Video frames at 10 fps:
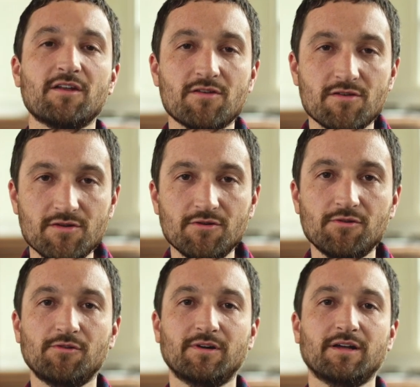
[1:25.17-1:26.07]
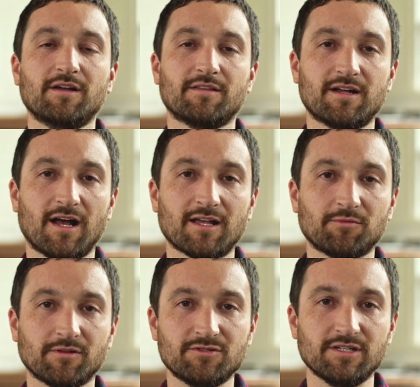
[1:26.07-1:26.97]
knew the
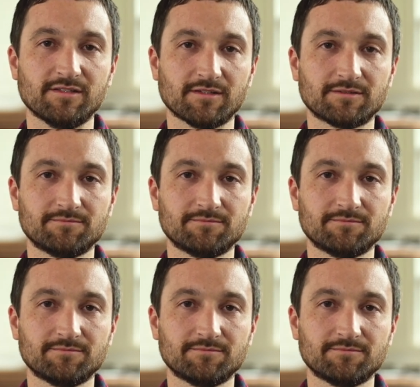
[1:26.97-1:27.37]
gospel of Jesus.